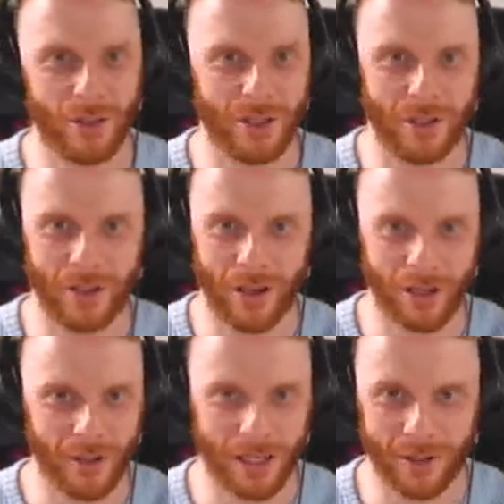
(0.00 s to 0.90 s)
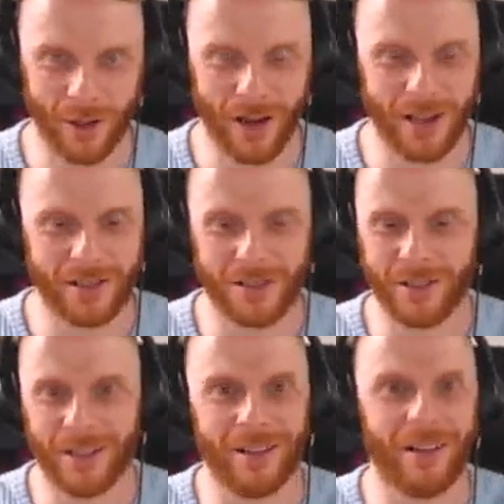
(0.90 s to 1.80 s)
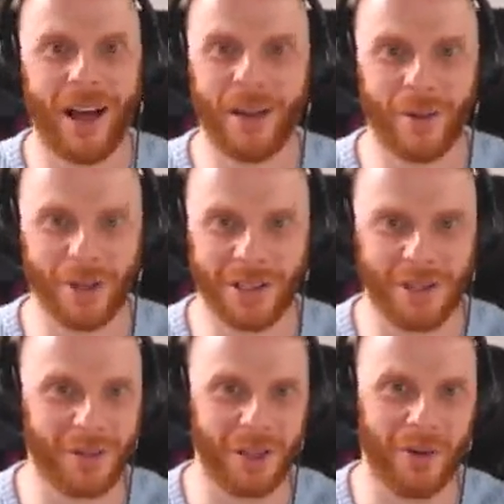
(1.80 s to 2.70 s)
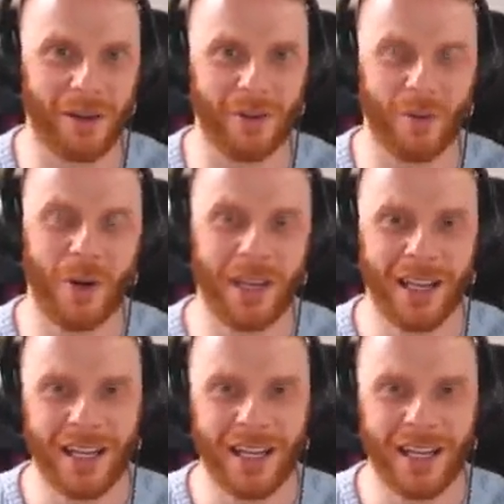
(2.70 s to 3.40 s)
or they're not a great client, or a lot of other stuff that you want to avoid.